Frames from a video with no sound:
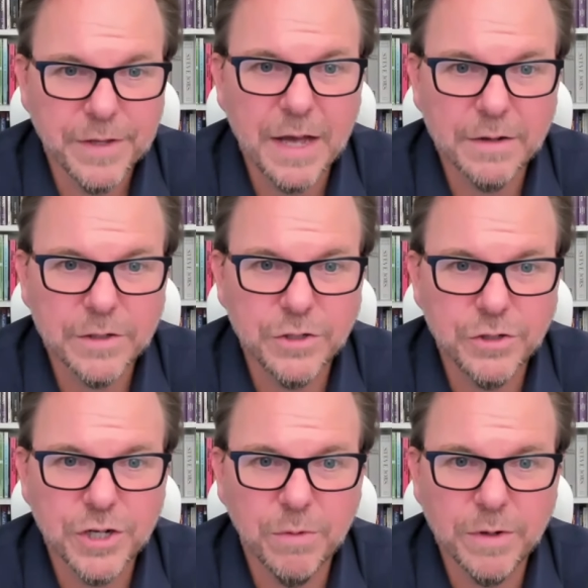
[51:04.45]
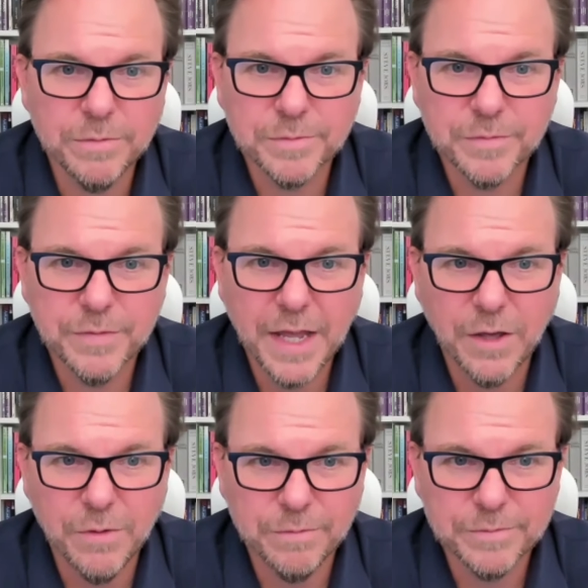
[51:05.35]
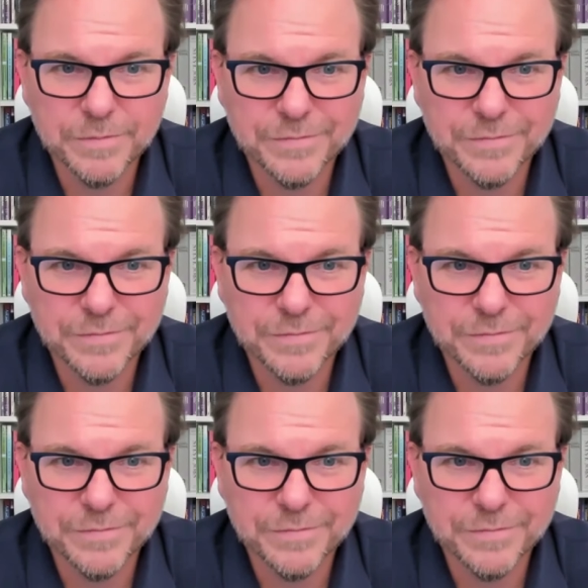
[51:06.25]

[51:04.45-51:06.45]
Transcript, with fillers: yeah, could you share one? Thank you.